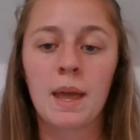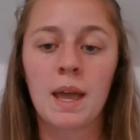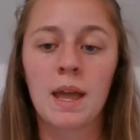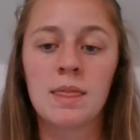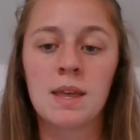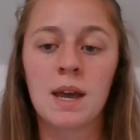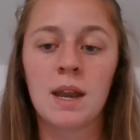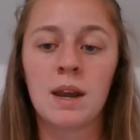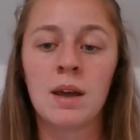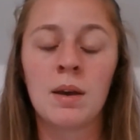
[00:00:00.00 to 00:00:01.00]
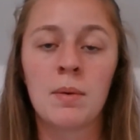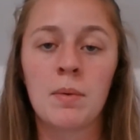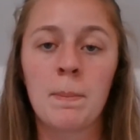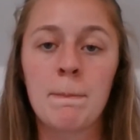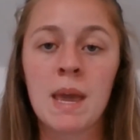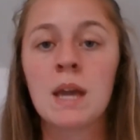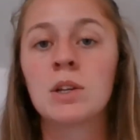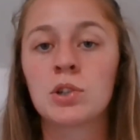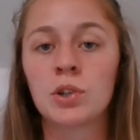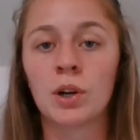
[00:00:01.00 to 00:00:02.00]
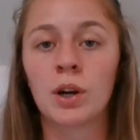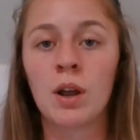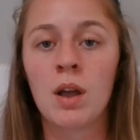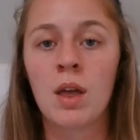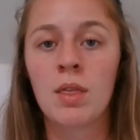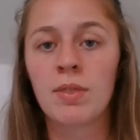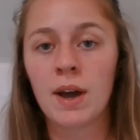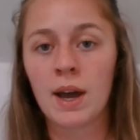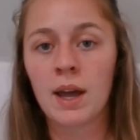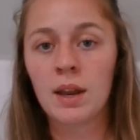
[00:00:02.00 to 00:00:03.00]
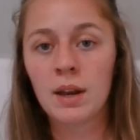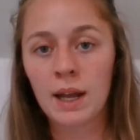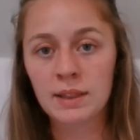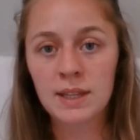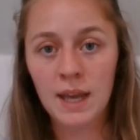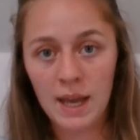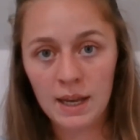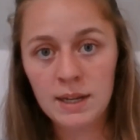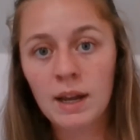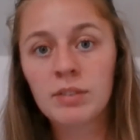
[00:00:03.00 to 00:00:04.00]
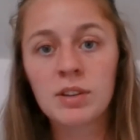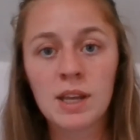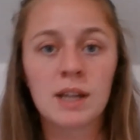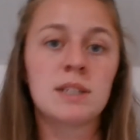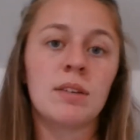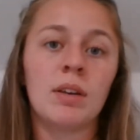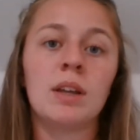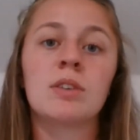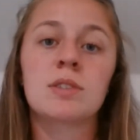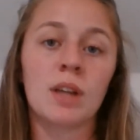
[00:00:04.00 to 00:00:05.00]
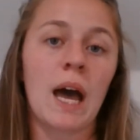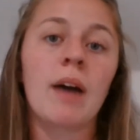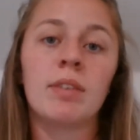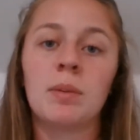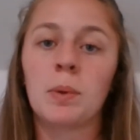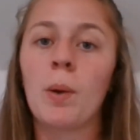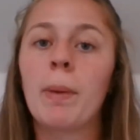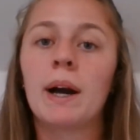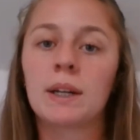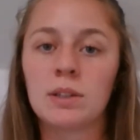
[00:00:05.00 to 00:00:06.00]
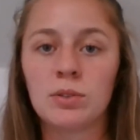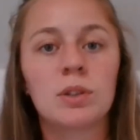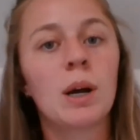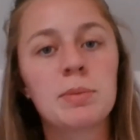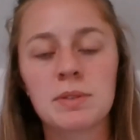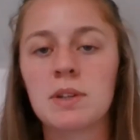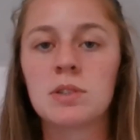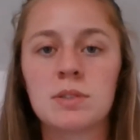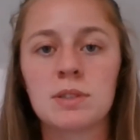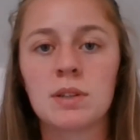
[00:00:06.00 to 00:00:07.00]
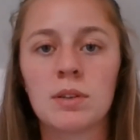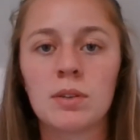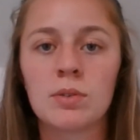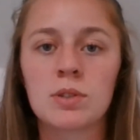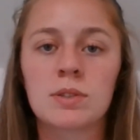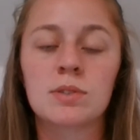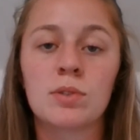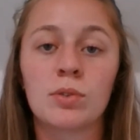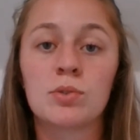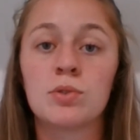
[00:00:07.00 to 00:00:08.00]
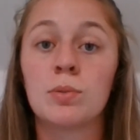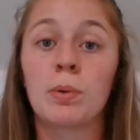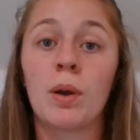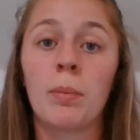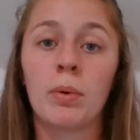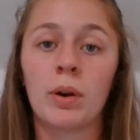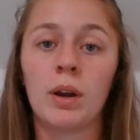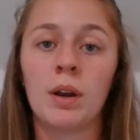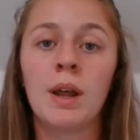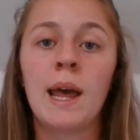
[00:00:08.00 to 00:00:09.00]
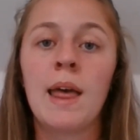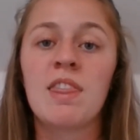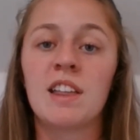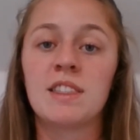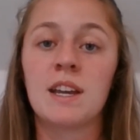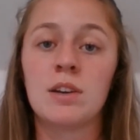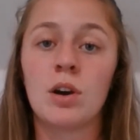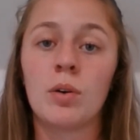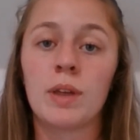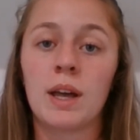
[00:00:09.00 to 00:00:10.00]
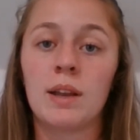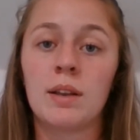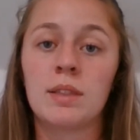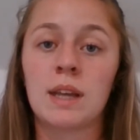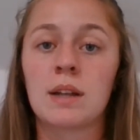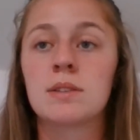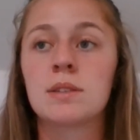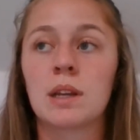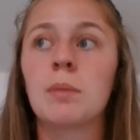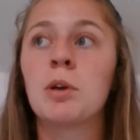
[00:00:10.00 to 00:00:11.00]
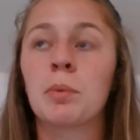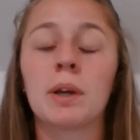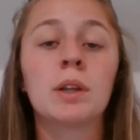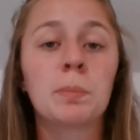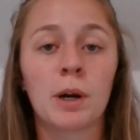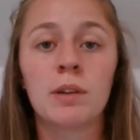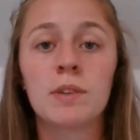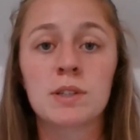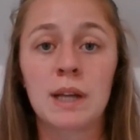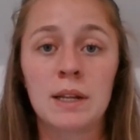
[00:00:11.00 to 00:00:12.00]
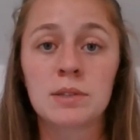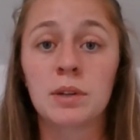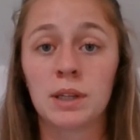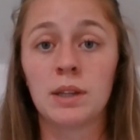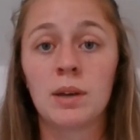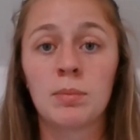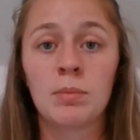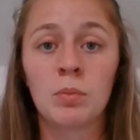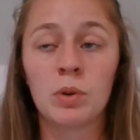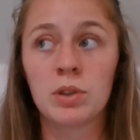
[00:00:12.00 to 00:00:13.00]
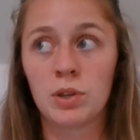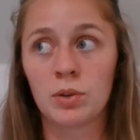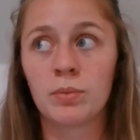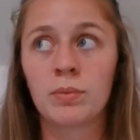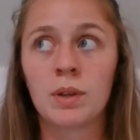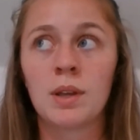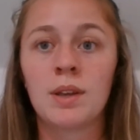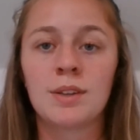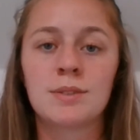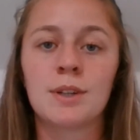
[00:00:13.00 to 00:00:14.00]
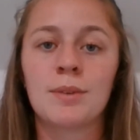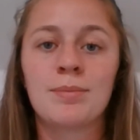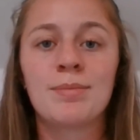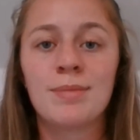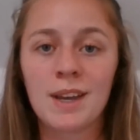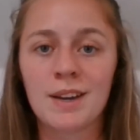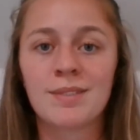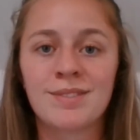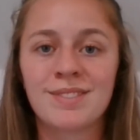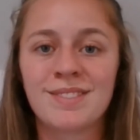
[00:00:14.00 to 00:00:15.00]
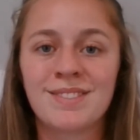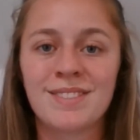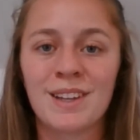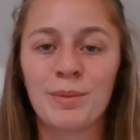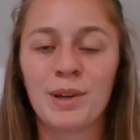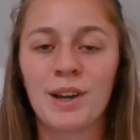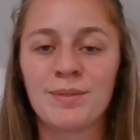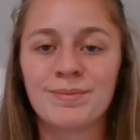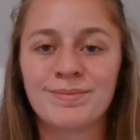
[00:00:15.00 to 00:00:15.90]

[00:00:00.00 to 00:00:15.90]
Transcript: then make sure that at the end, after the activity, you're still having them go back and do their observations and conclusions, because those are super important, that they know that that's going to be a regular part of their science curriculum with you. So yeah, it'll be great.